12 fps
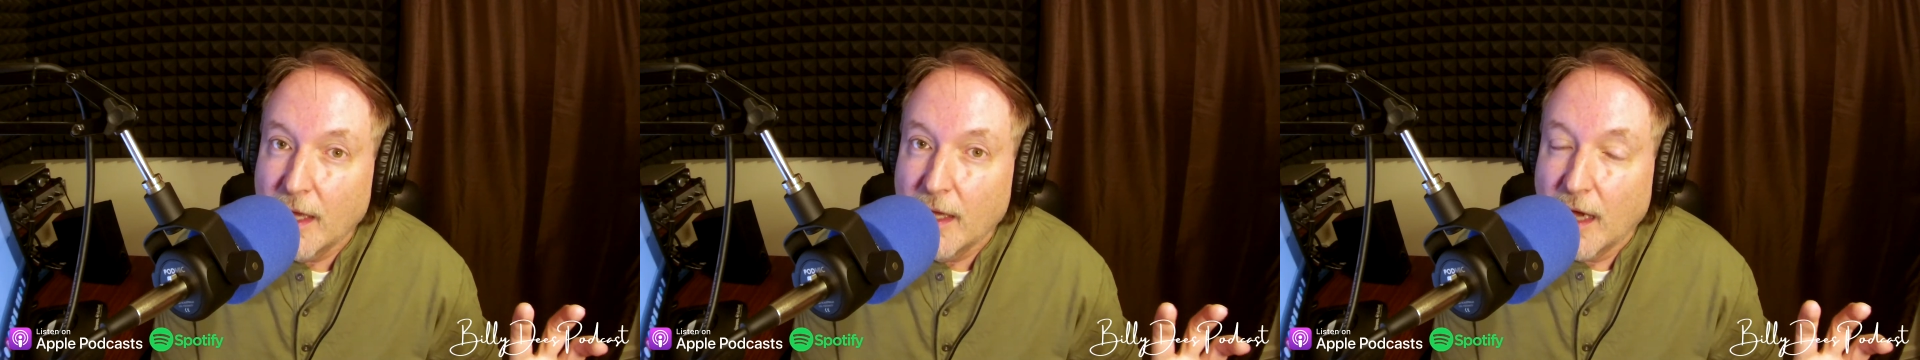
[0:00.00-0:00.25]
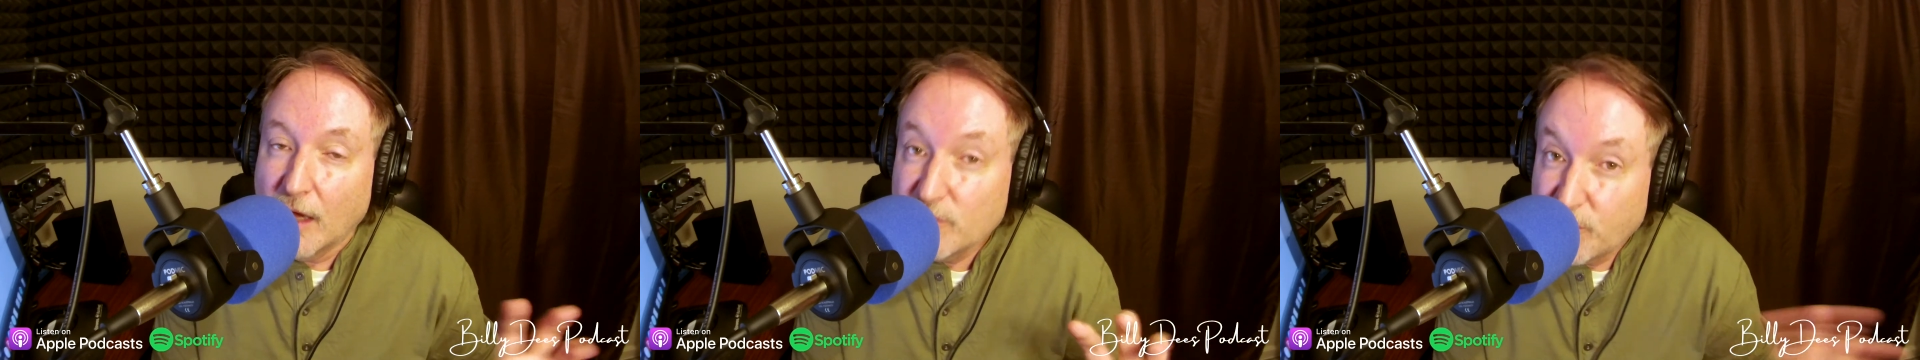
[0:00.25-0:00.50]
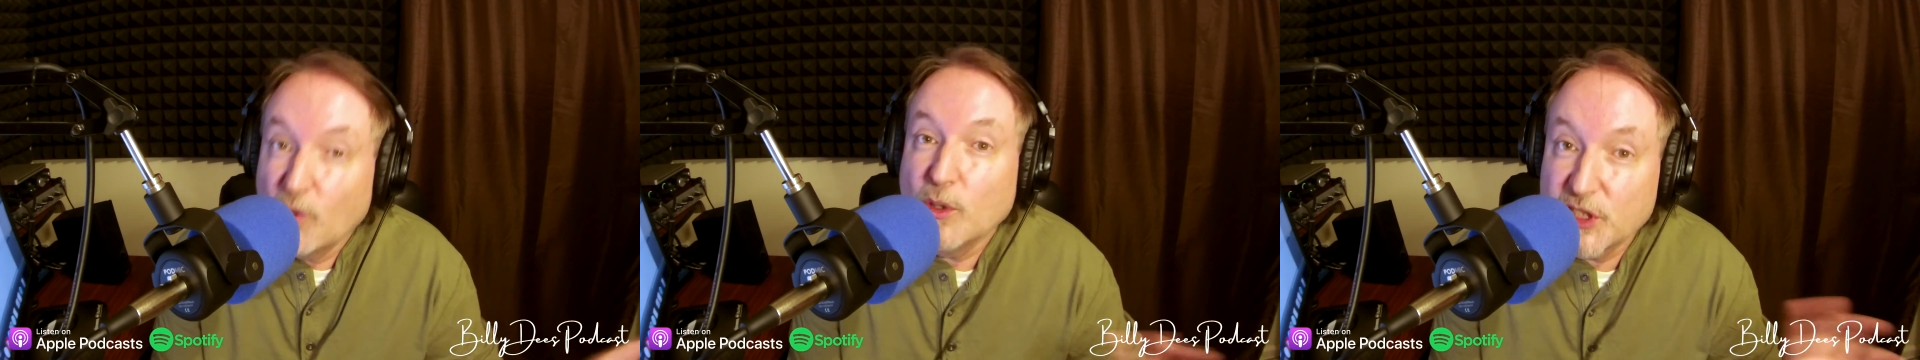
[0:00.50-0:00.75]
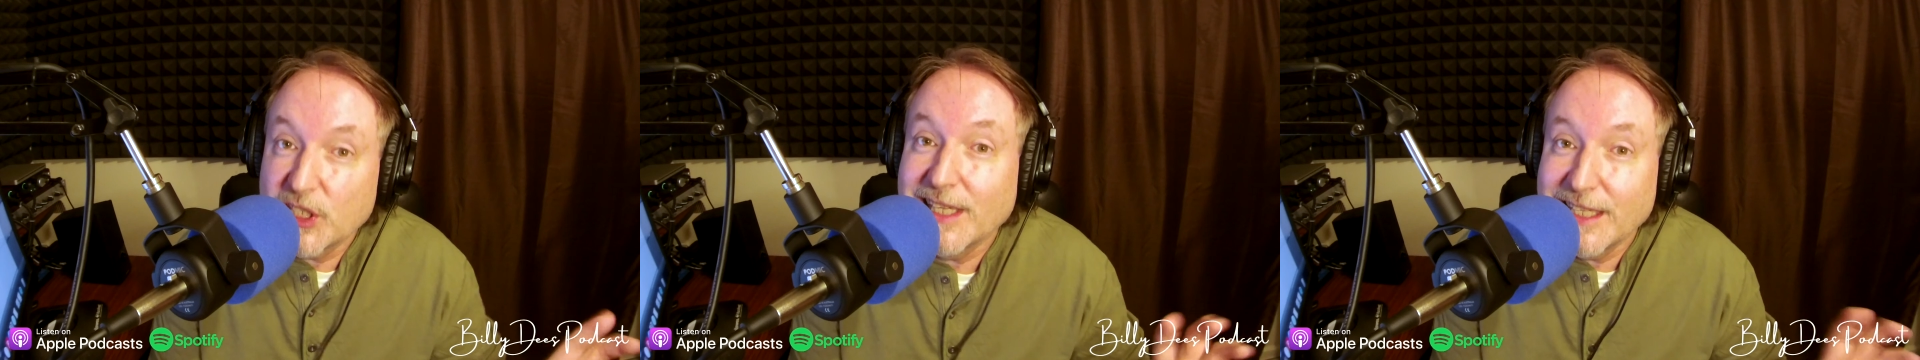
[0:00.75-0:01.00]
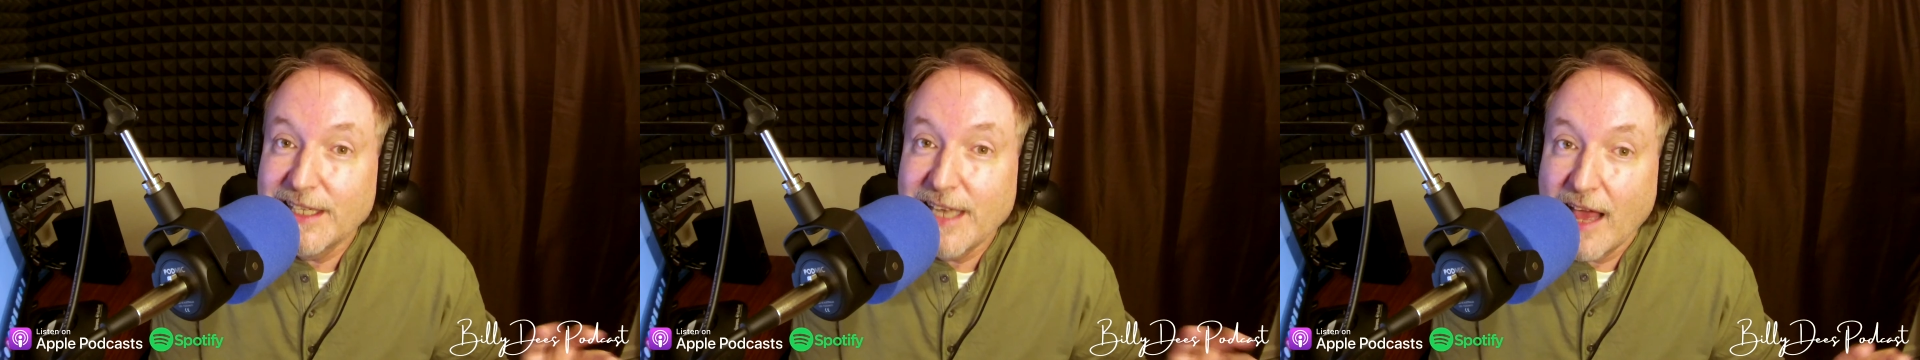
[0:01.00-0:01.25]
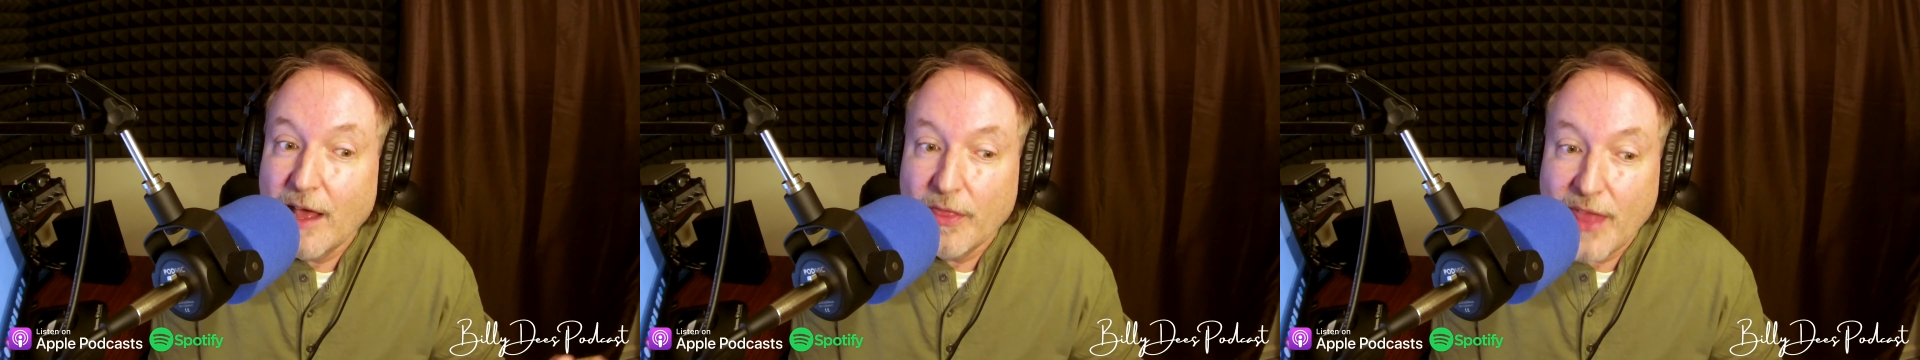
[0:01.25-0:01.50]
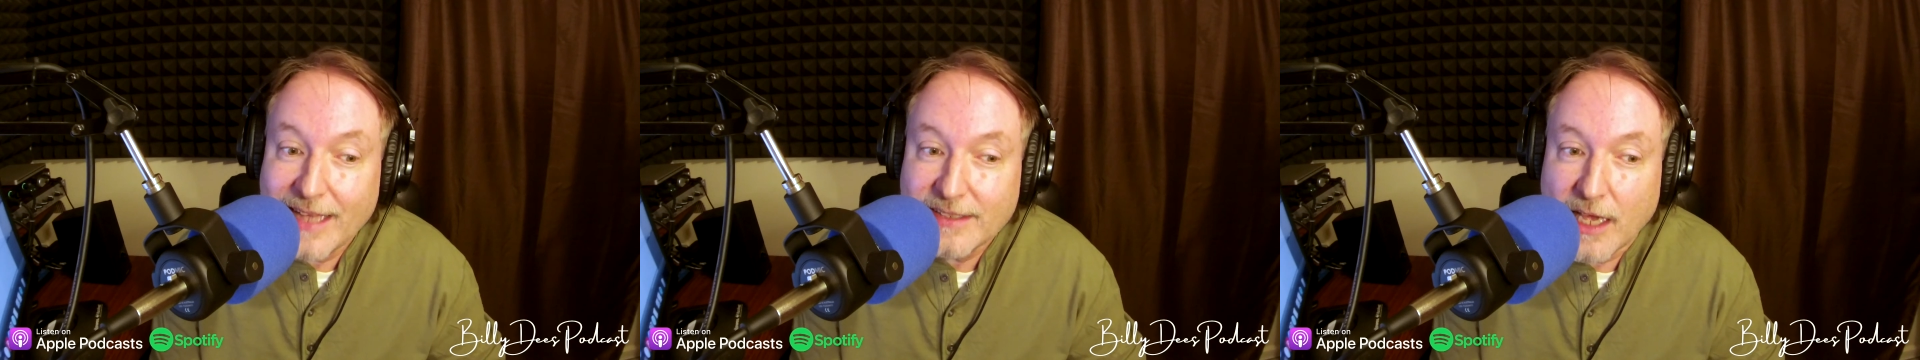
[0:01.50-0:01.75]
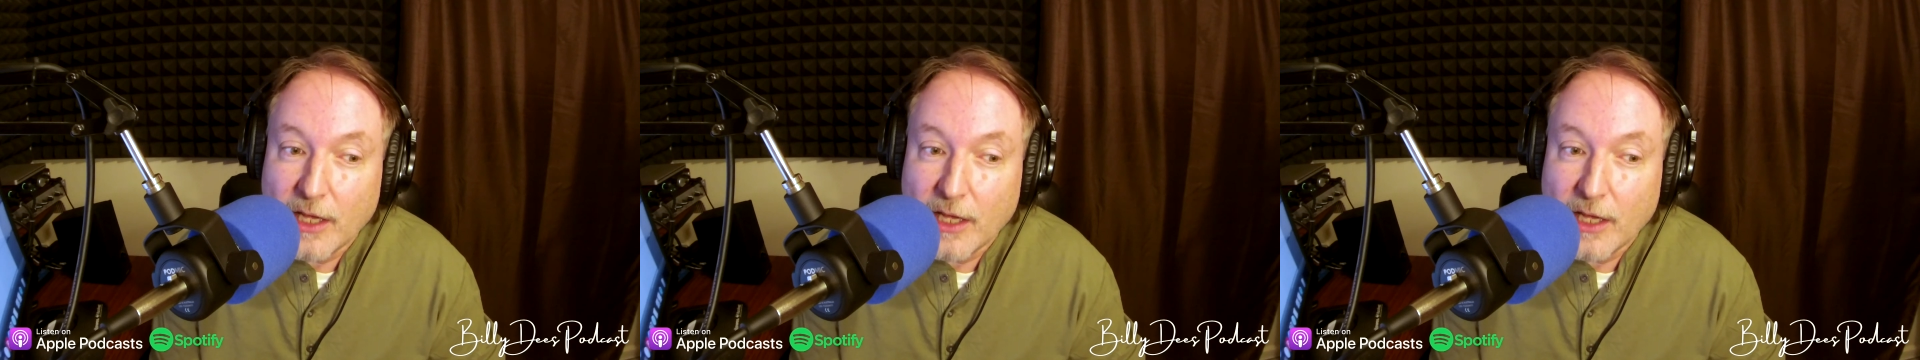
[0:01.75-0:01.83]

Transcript: Unfortunately, now that's how